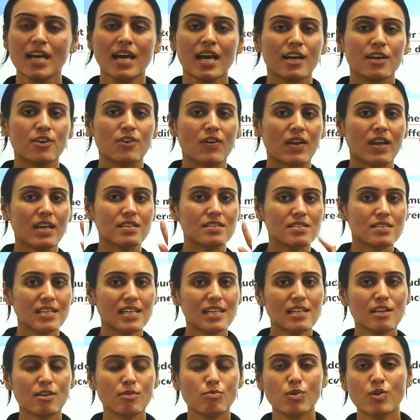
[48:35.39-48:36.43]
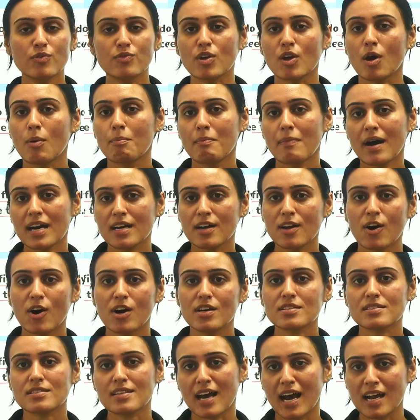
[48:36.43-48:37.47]
You can still remove your mud or
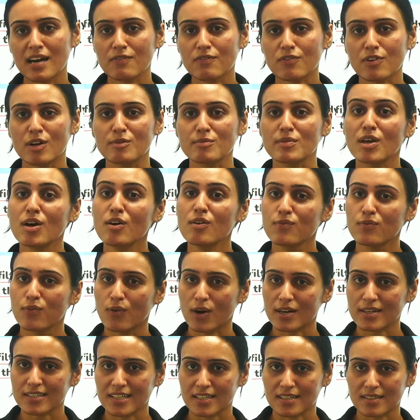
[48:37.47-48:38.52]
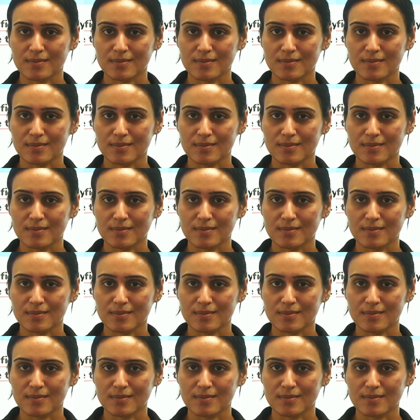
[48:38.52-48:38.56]
sand from your water.